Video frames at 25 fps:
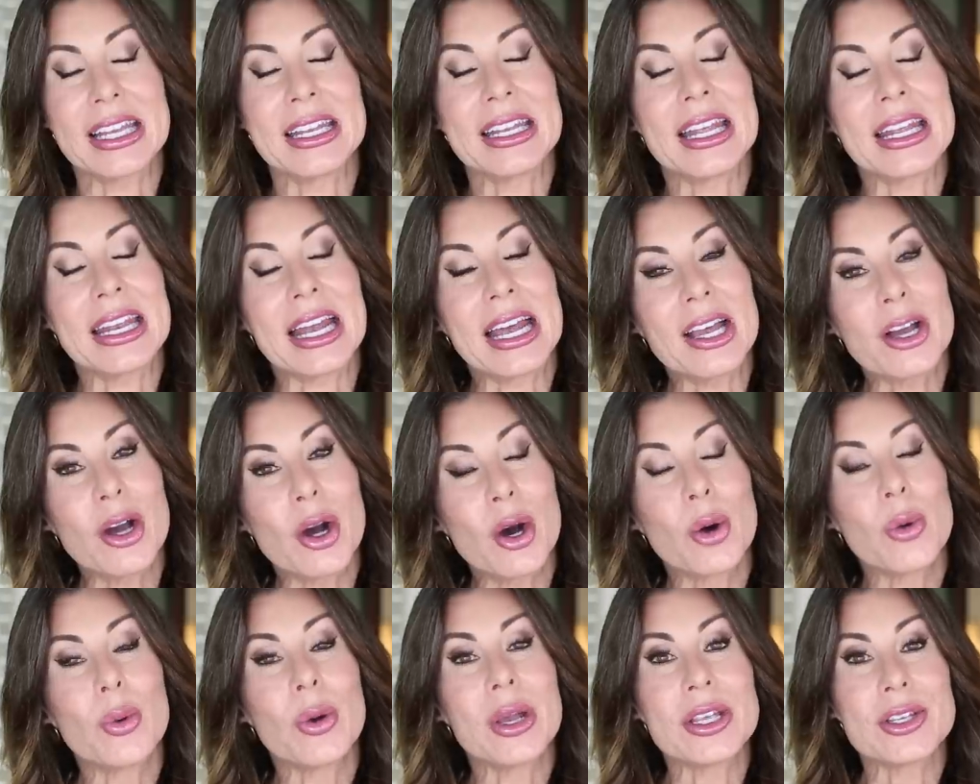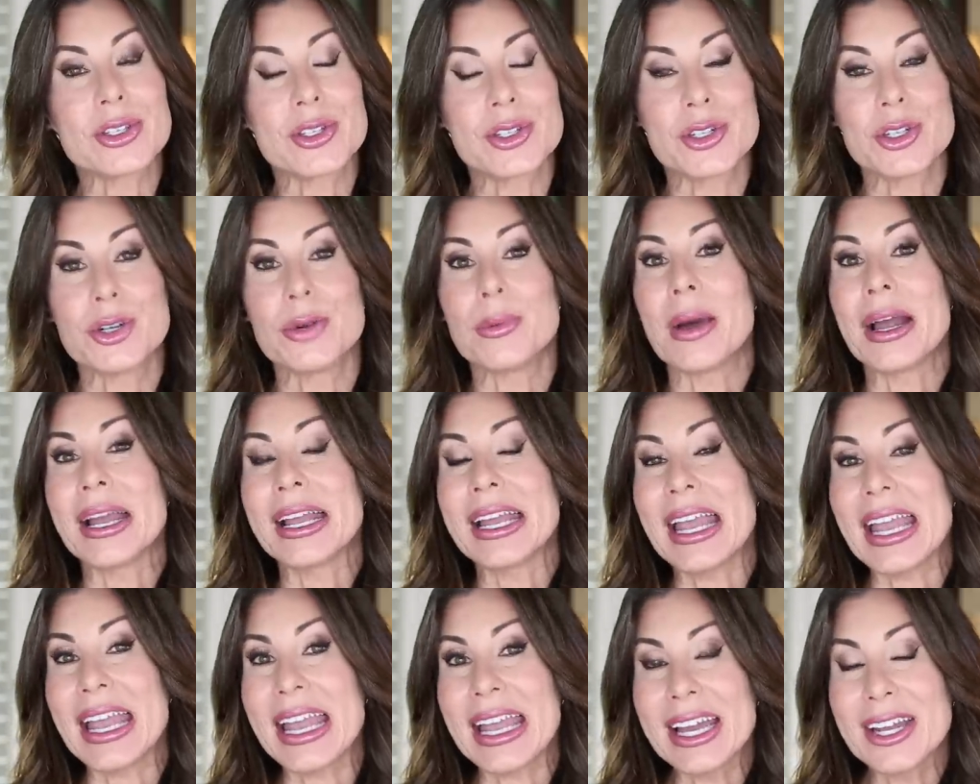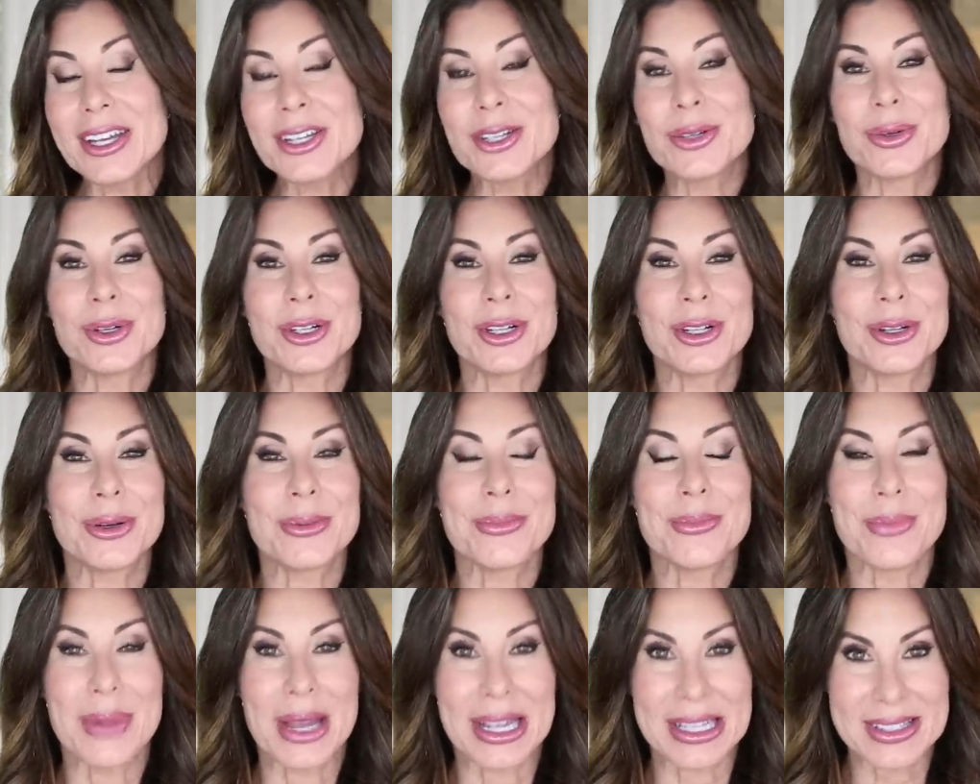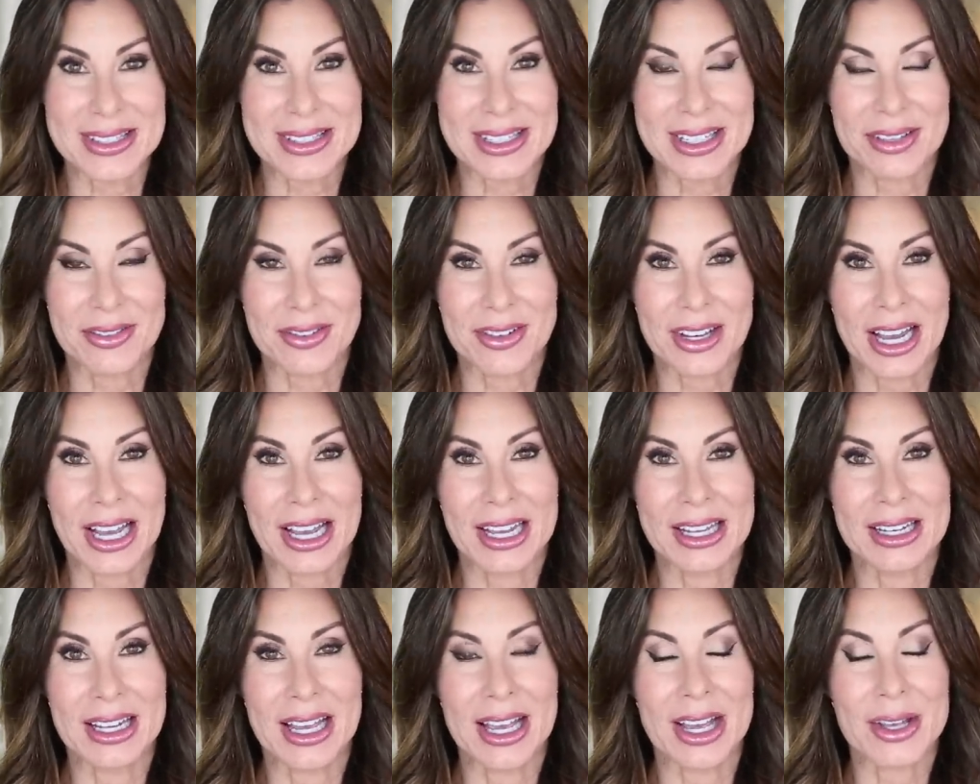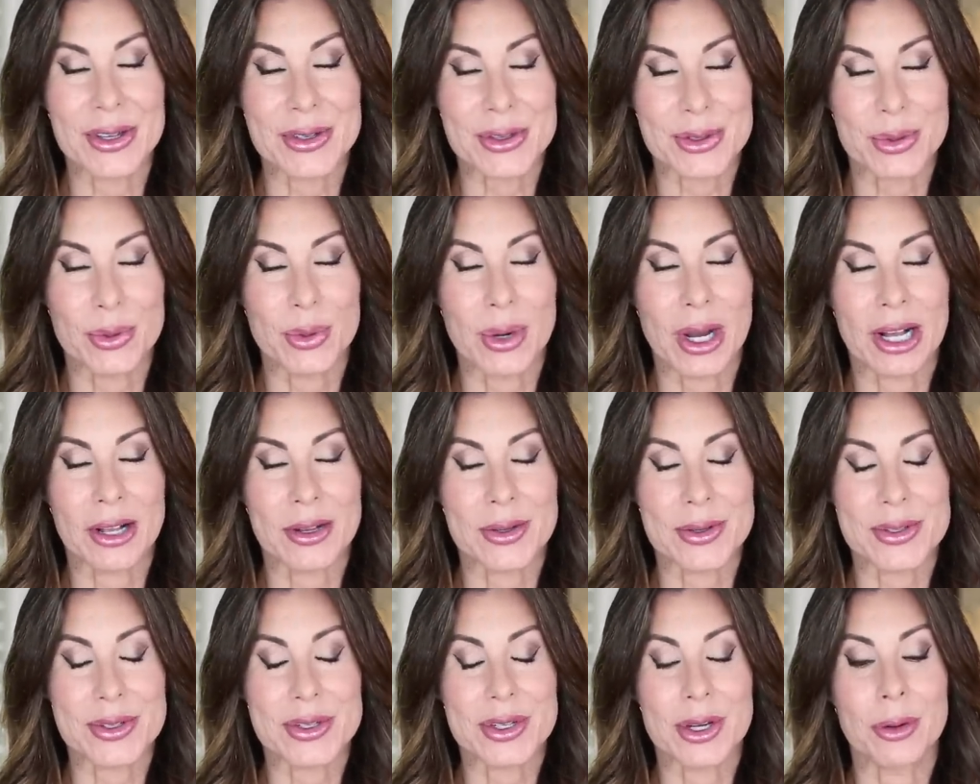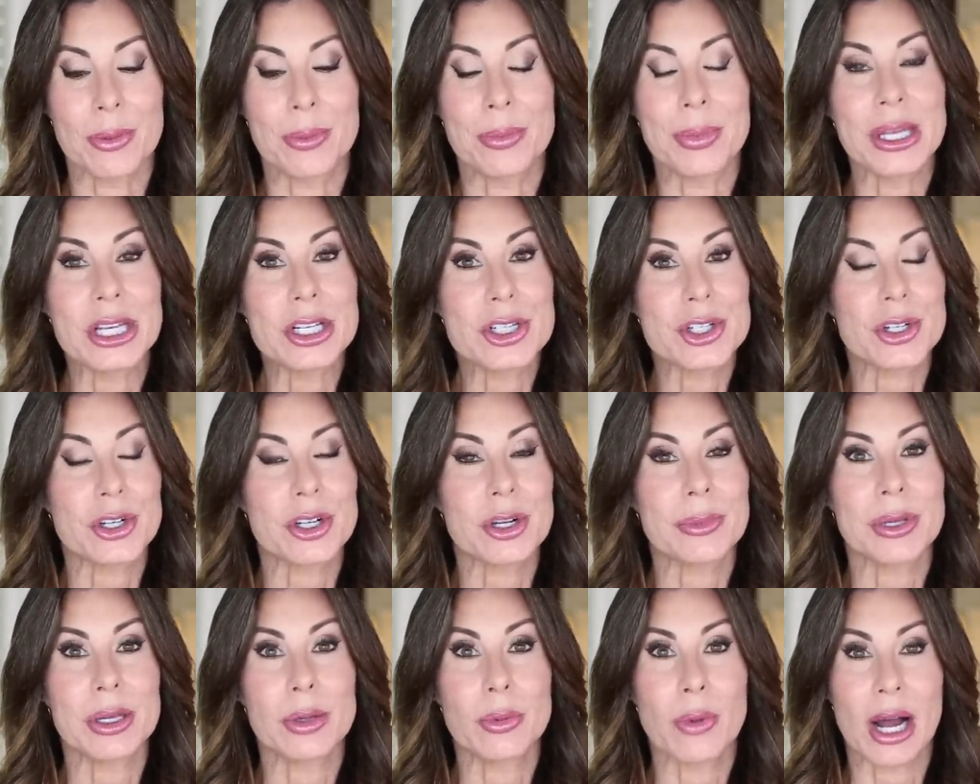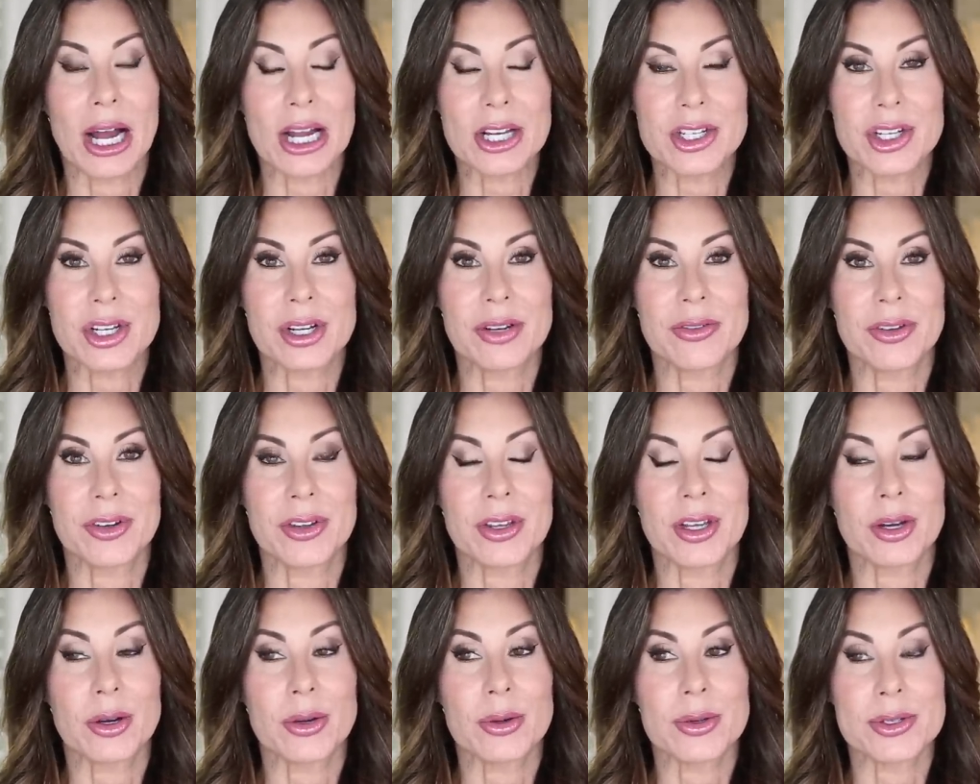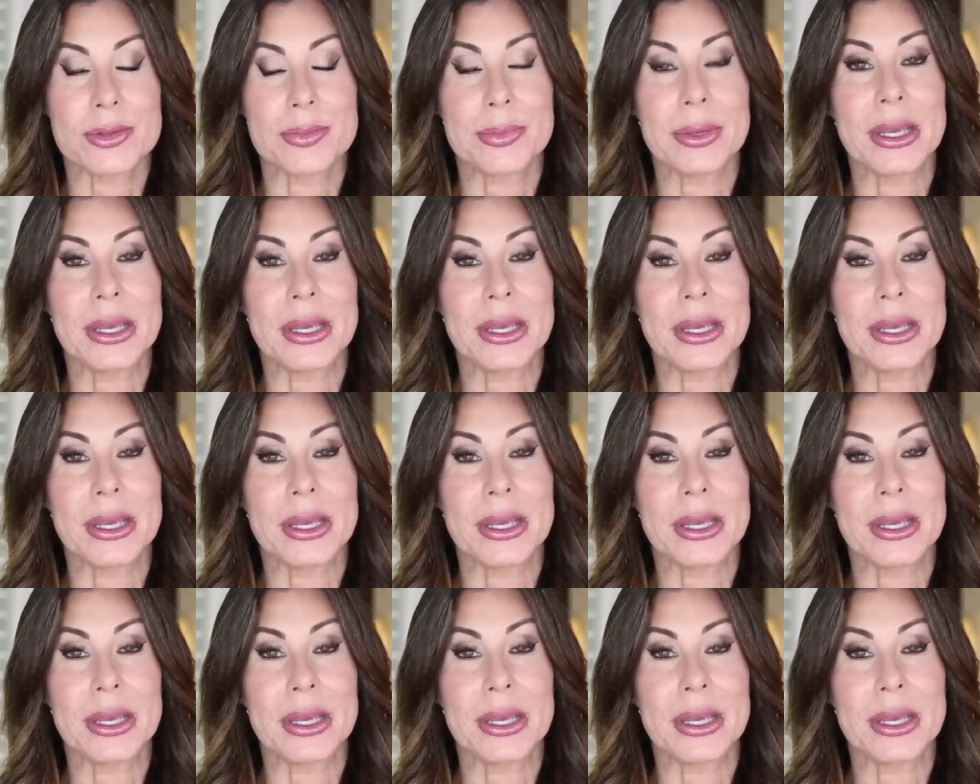And then I always do my annual men's gift guide as well. So be sure to be watching for those